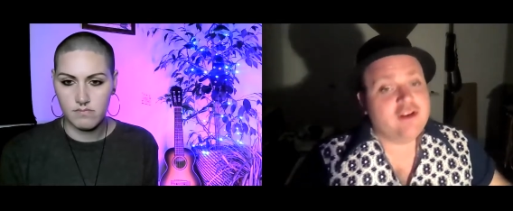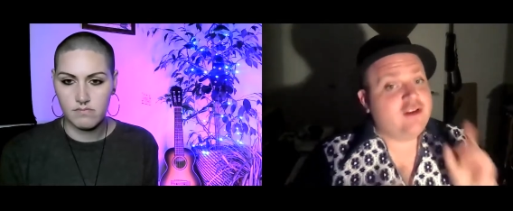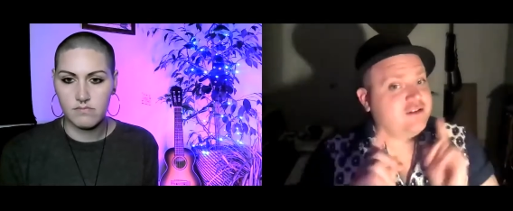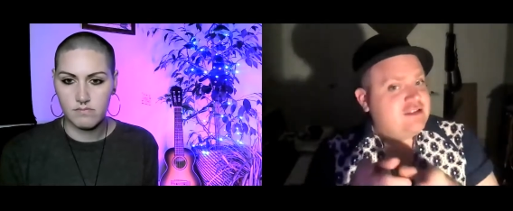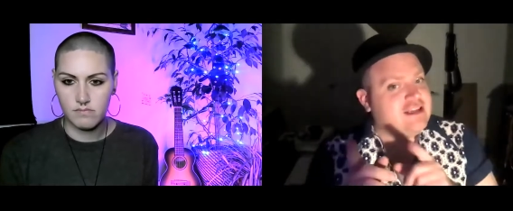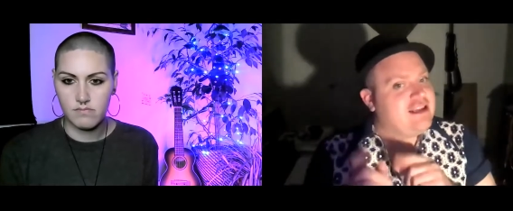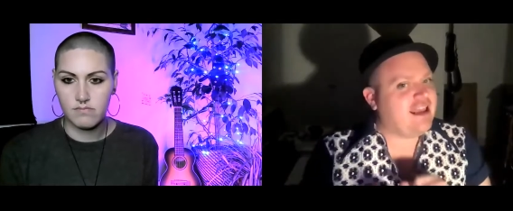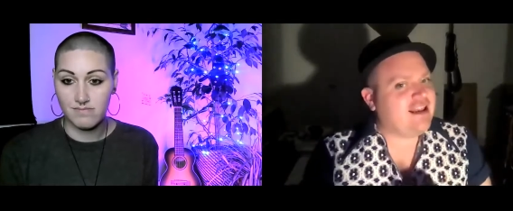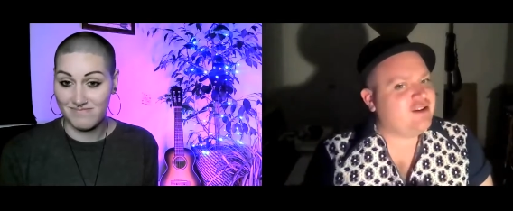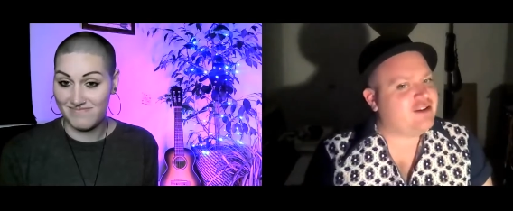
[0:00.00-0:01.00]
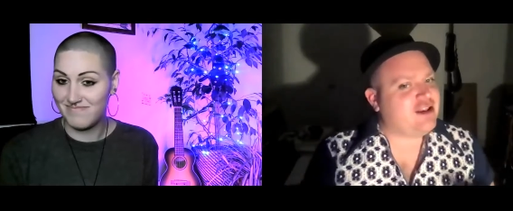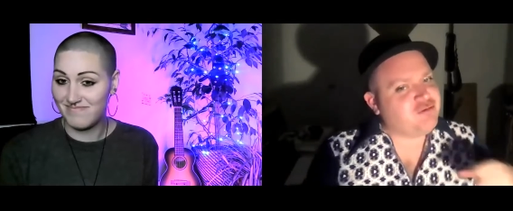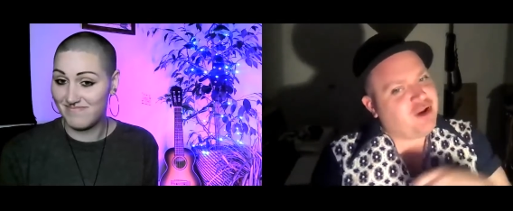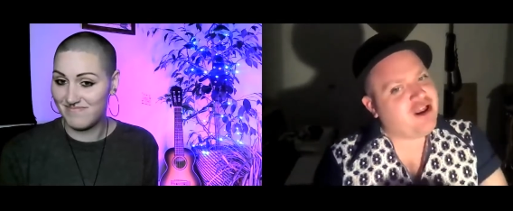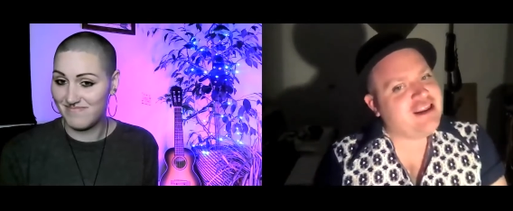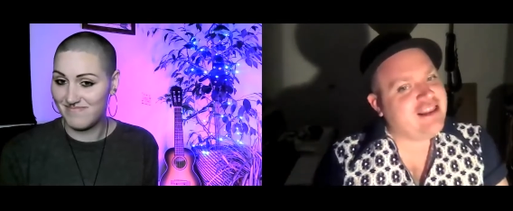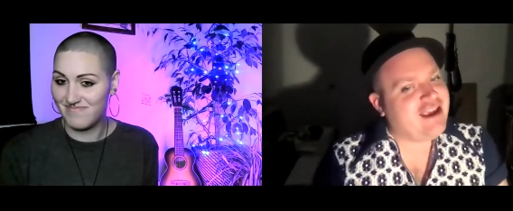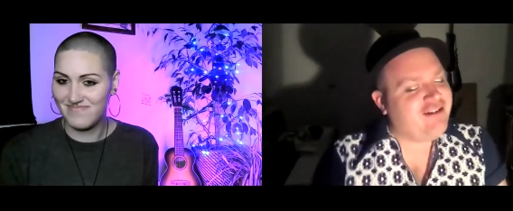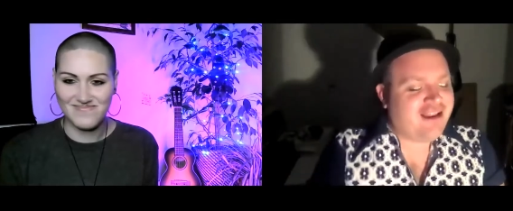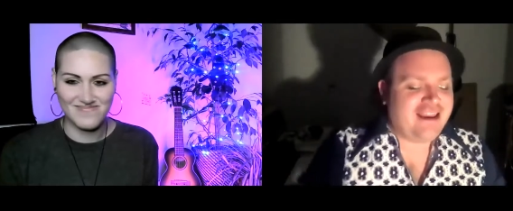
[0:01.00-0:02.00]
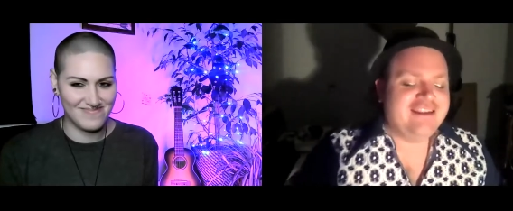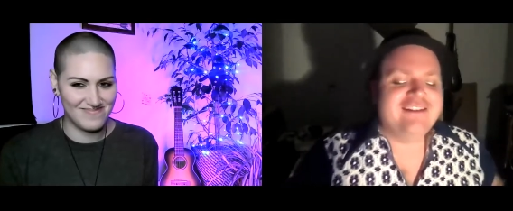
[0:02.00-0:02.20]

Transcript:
Speaker 1: Mm. So you get a little little plug in there early.